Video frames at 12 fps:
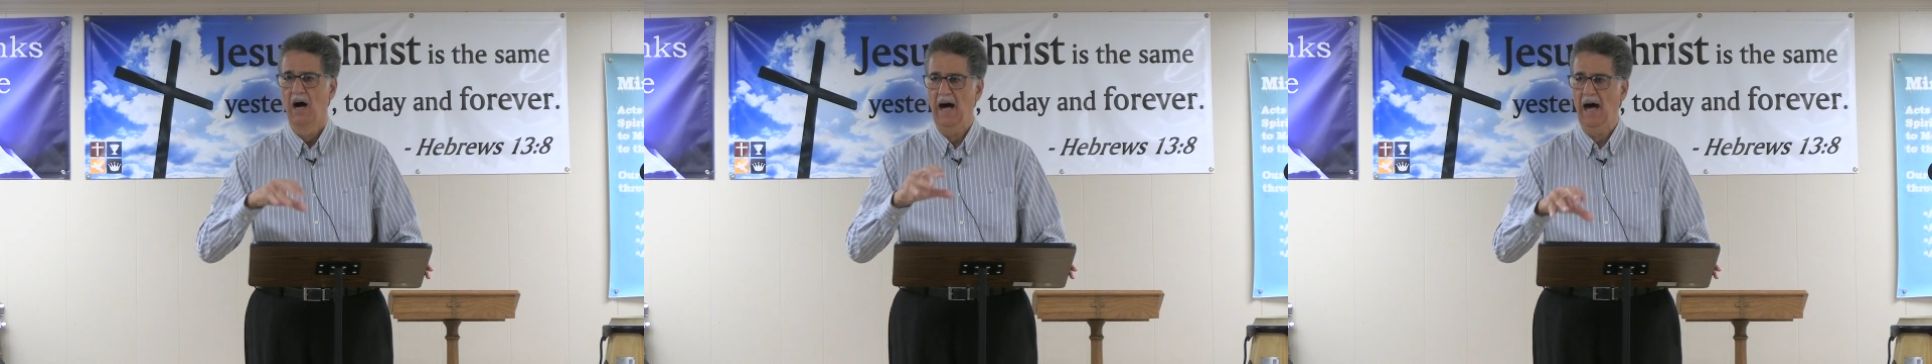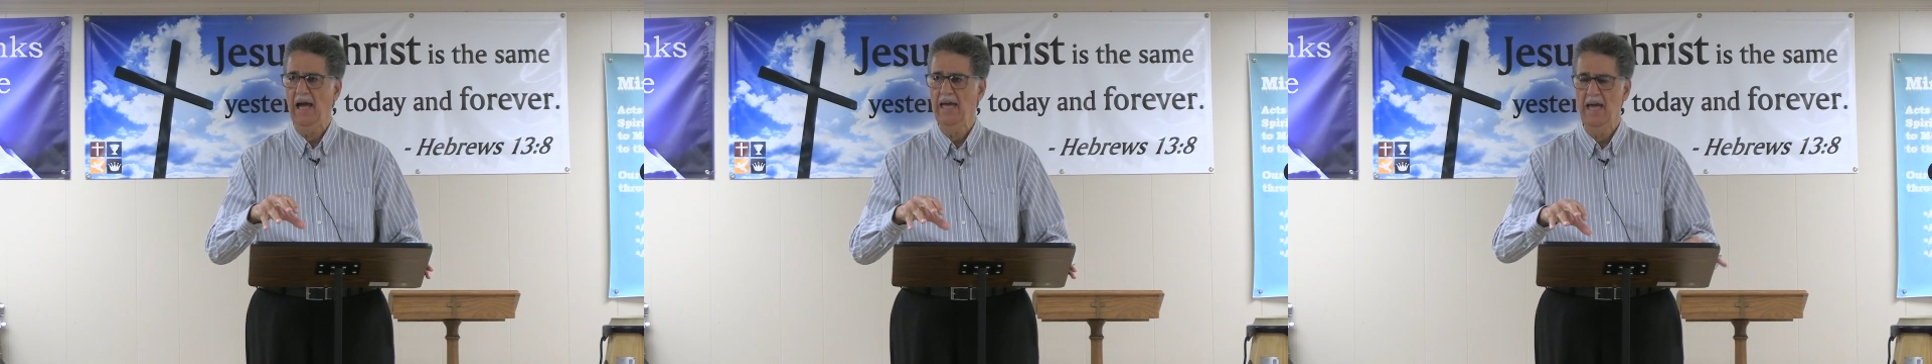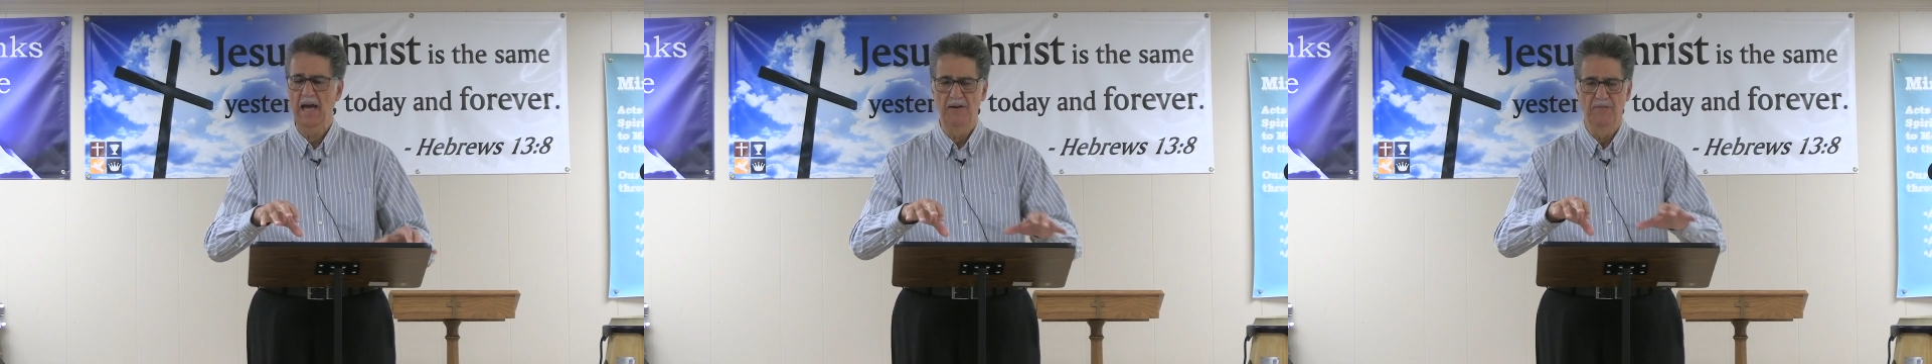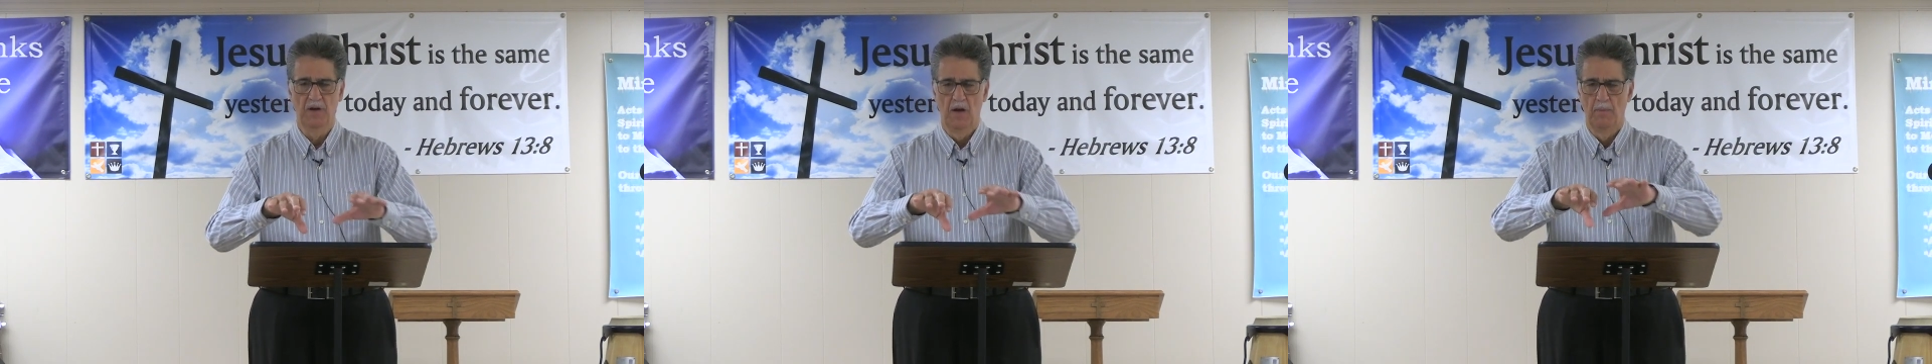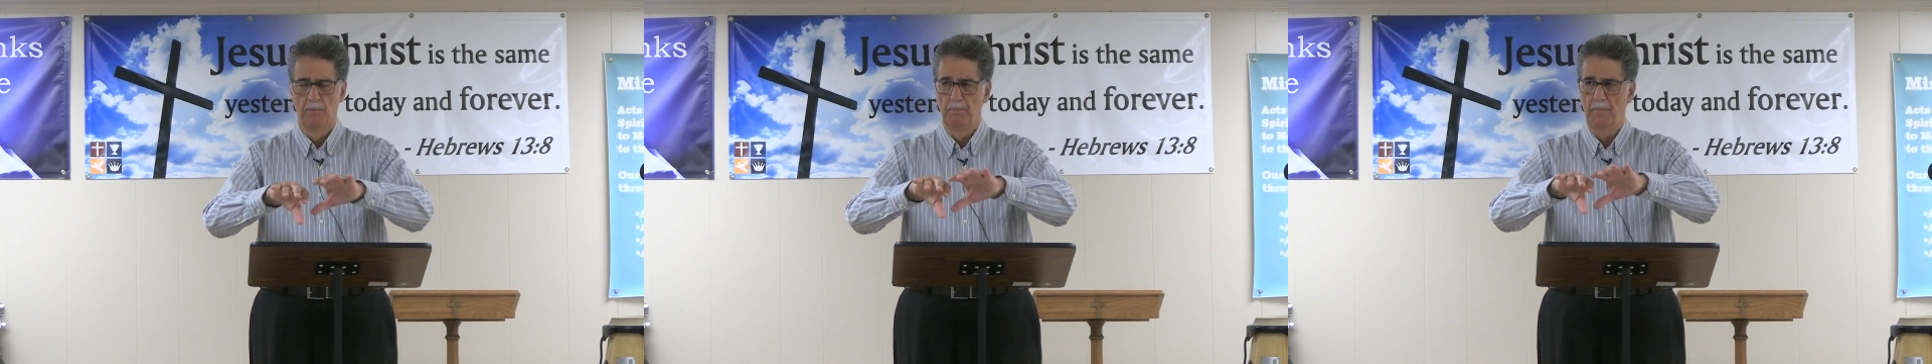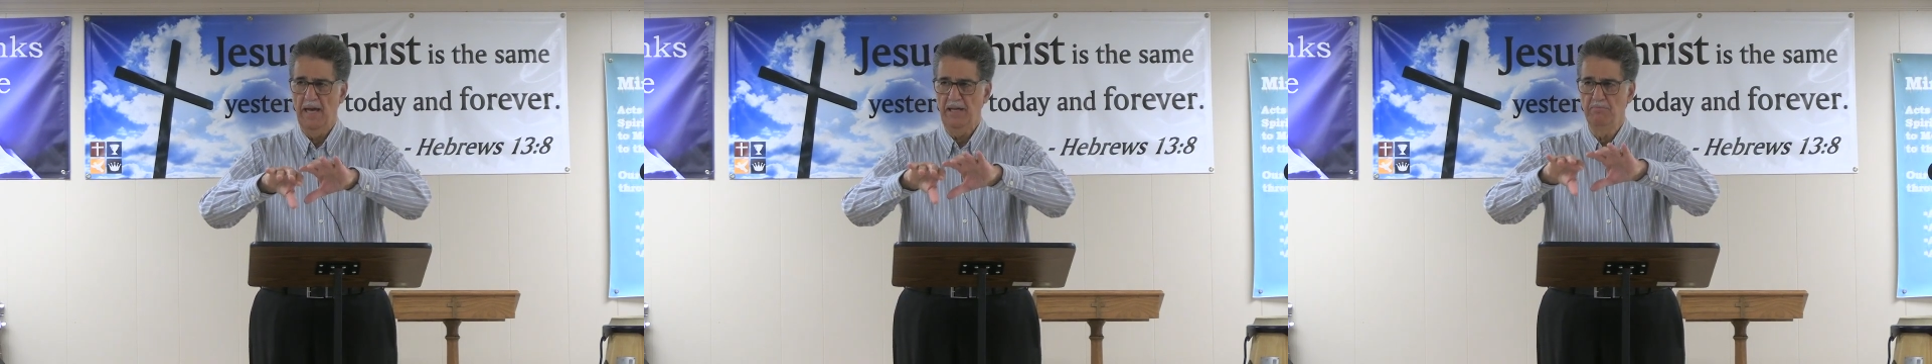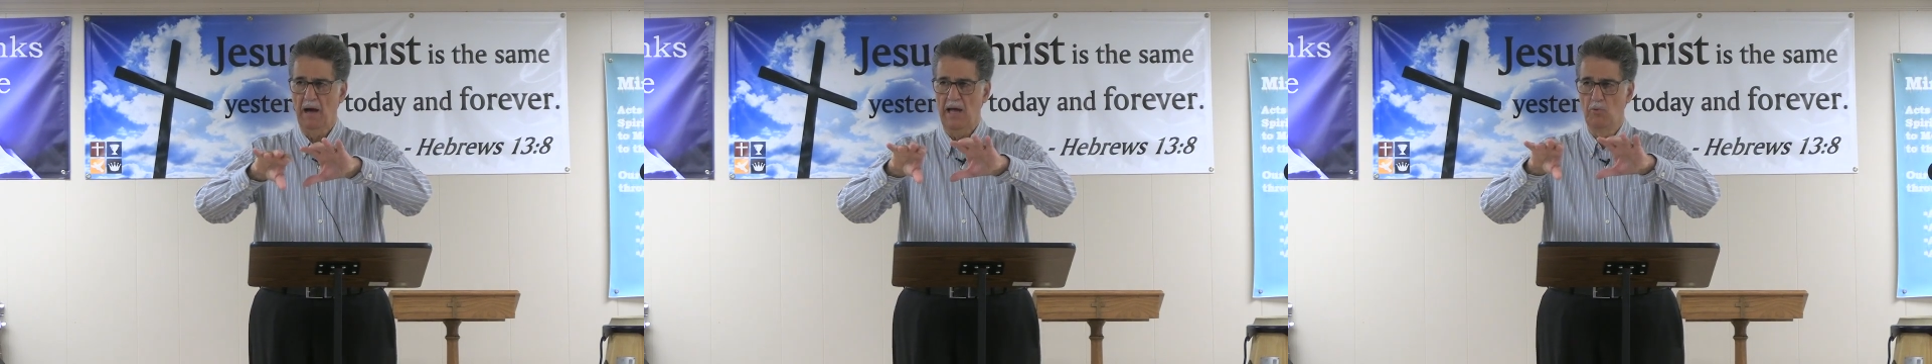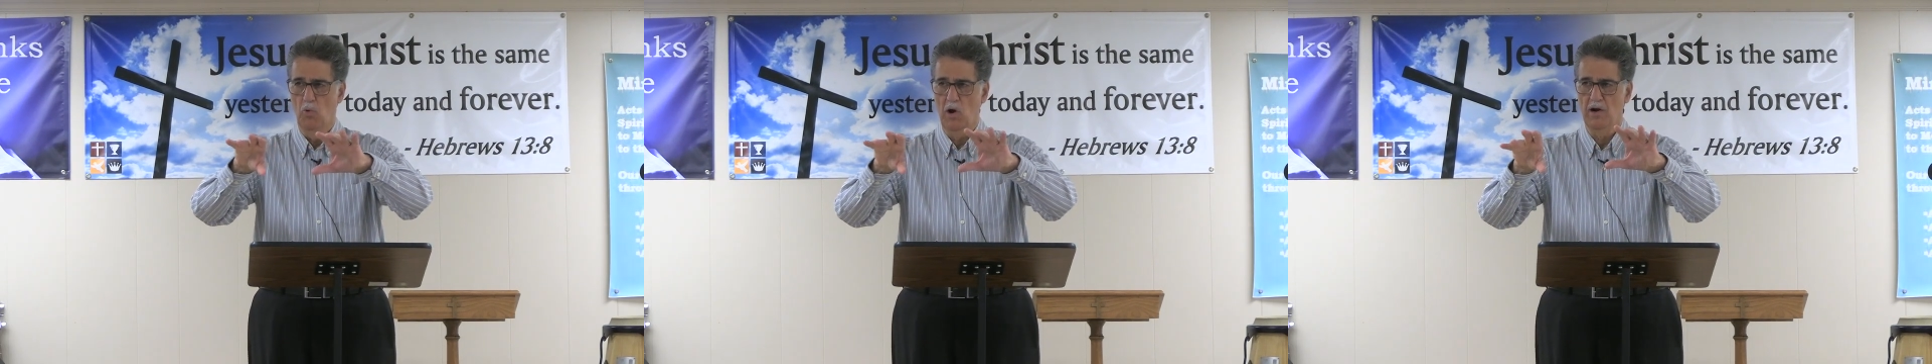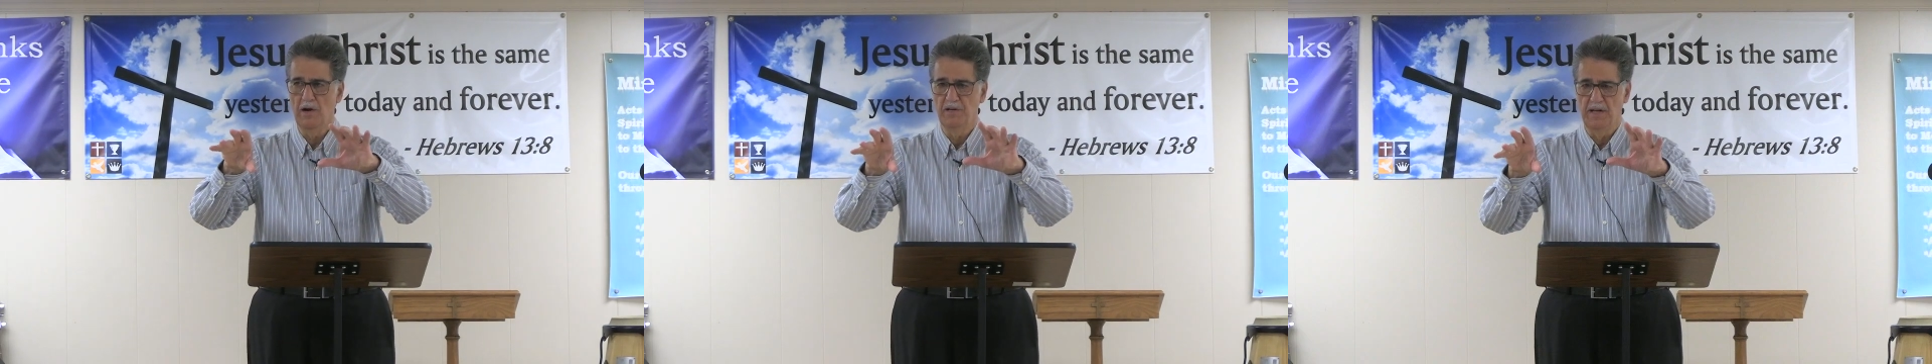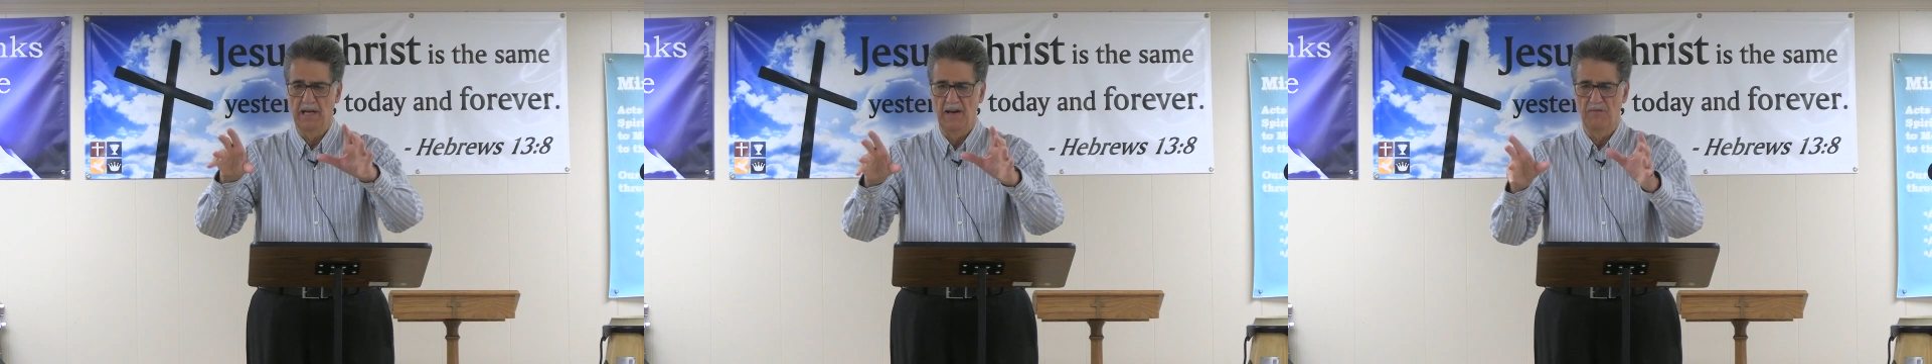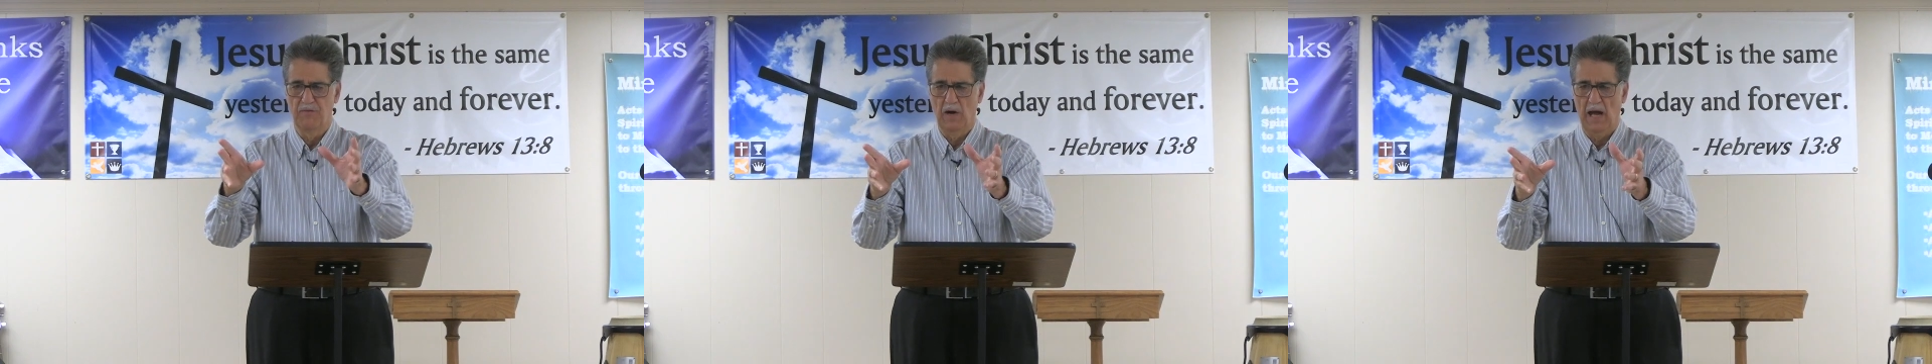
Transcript: I have made my word, and I've,